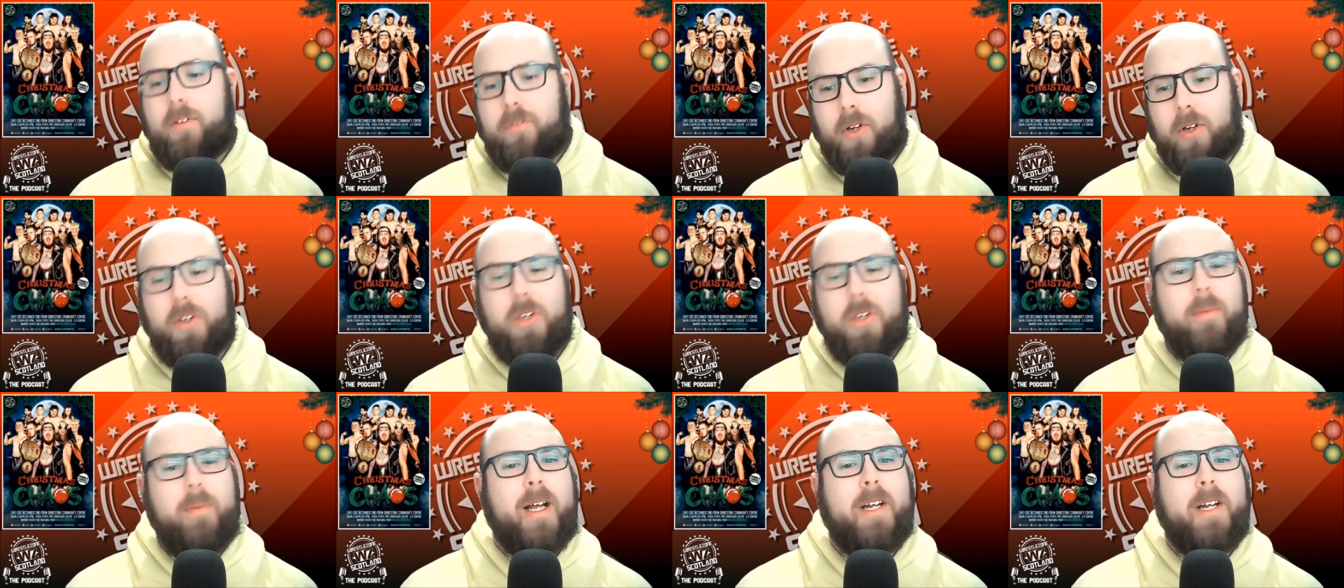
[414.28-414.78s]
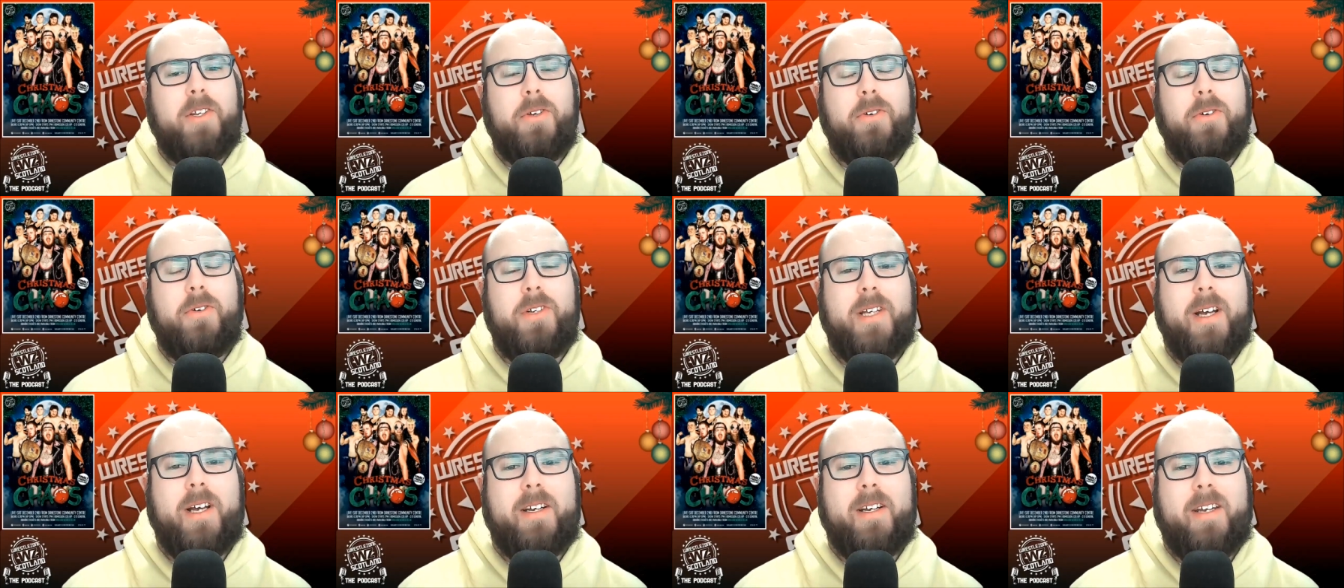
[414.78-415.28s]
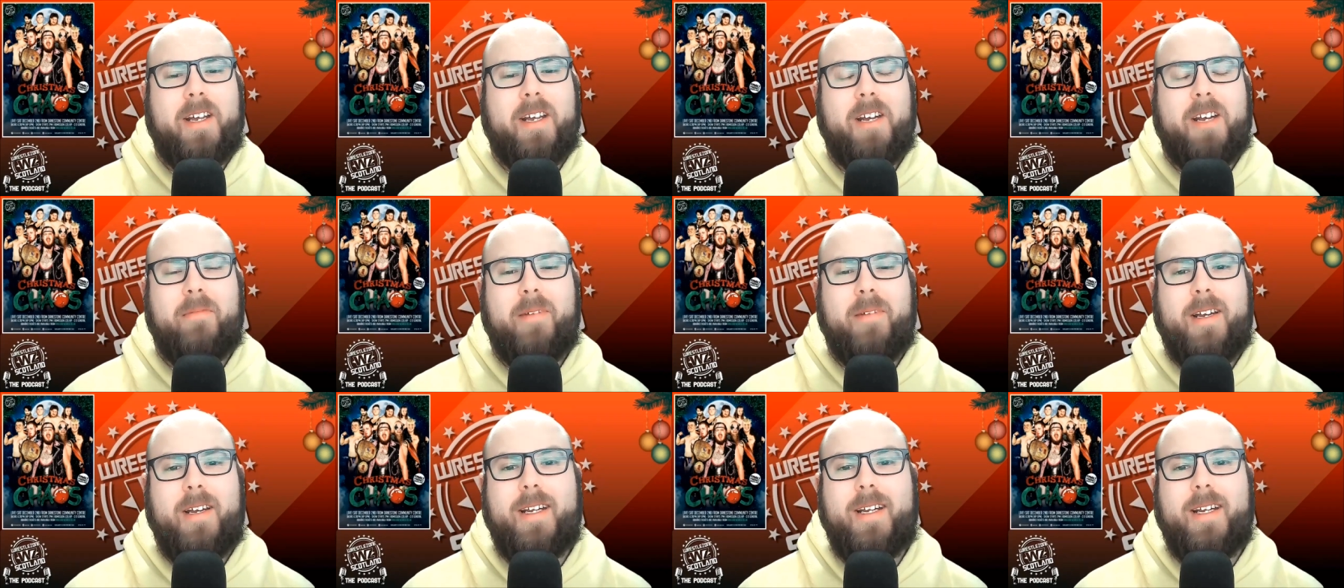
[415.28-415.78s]
the match, though, Zack
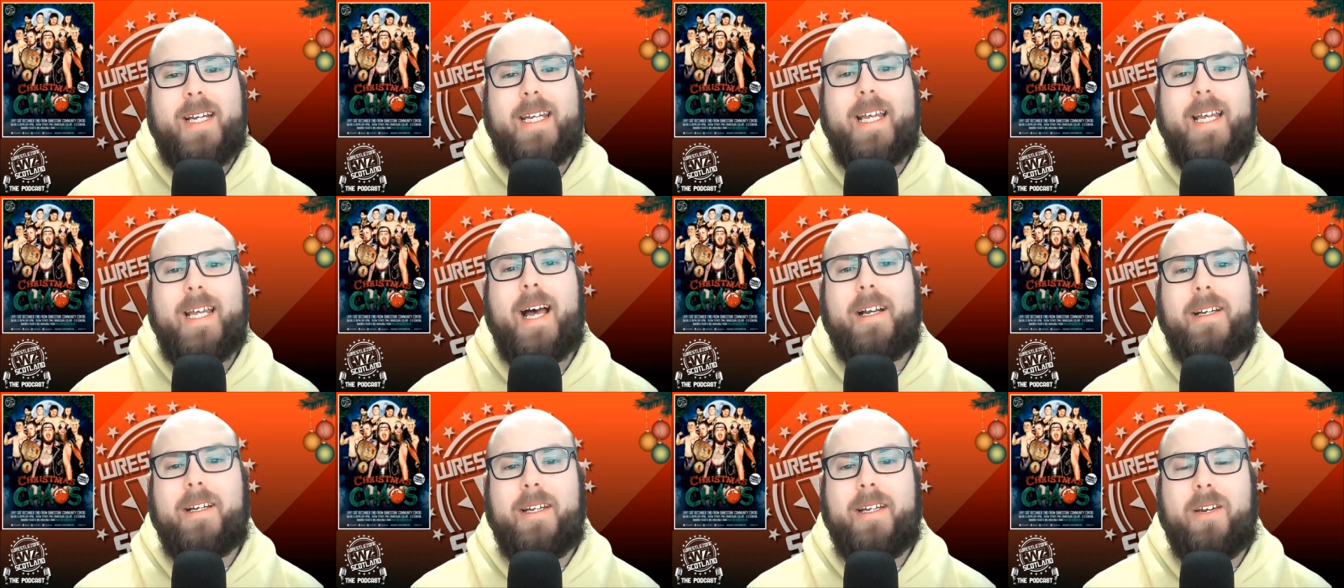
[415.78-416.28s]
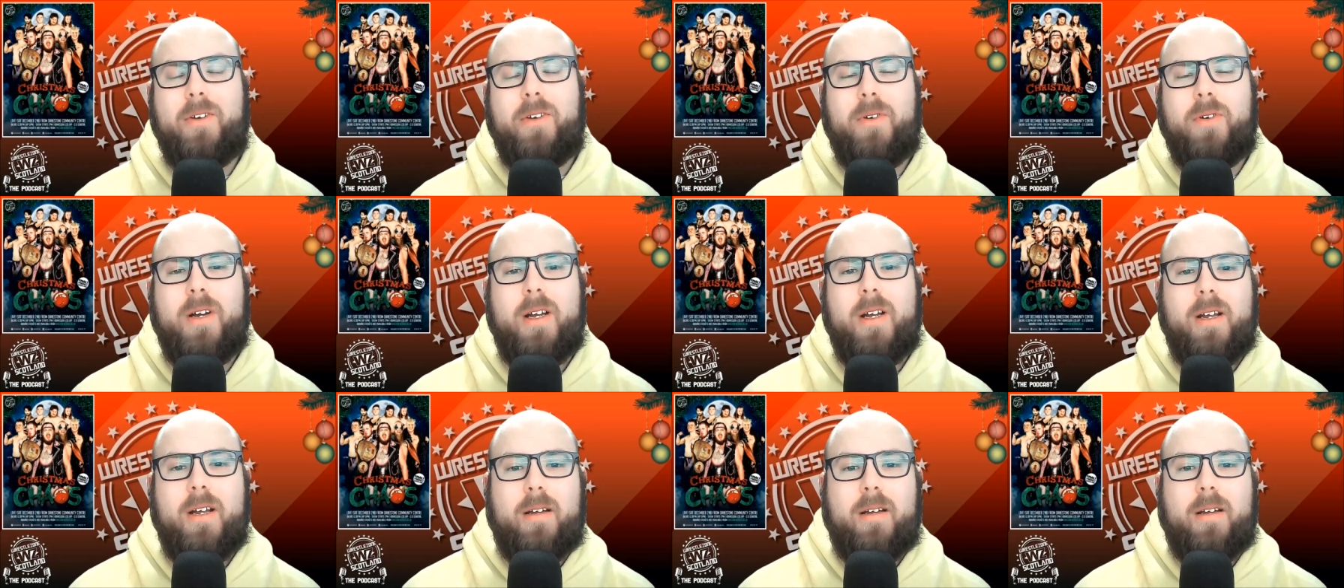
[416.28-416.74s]
Dynamite did attack Dino,